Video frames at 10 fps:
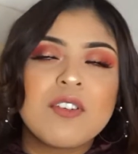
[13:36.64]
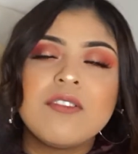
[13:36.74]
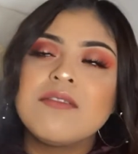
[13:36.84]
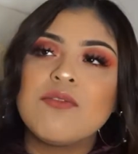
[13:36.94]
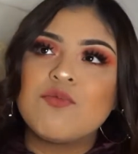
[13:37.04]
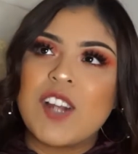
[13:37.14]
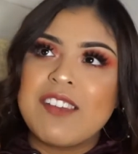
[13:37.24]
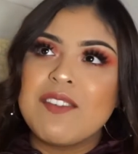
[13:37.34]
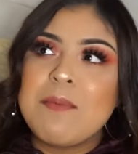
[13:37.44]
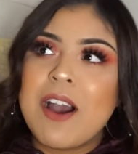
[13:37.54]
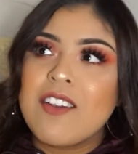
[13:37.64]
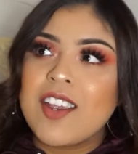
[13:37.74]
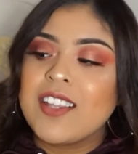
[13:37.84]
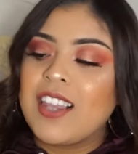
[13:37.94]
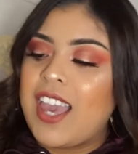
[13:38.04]
don't rave about
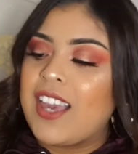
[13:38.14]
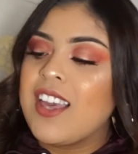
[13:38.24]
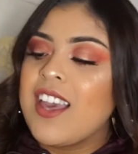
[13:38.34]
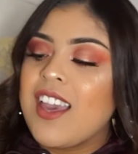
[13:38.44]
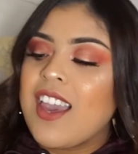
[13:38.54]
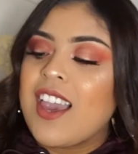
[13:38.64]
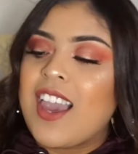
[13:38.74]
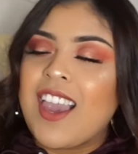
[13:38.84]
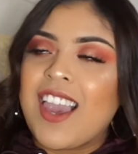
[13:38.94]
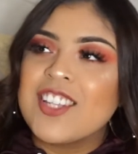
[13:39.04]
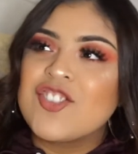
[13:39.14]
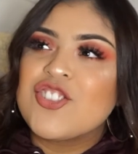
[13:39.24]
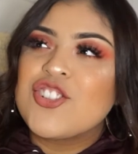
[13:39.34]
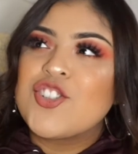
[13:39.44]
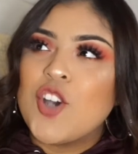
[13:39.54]
it. Like, it's
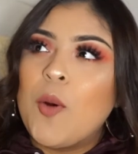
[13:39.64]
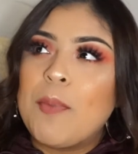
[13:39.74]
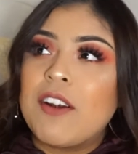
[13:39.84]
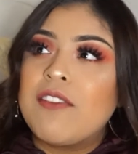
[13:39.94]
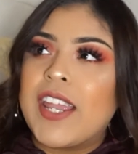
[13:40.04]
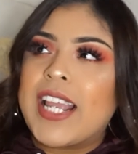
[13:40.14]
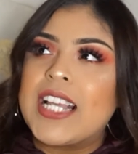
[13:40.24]
just so perfect.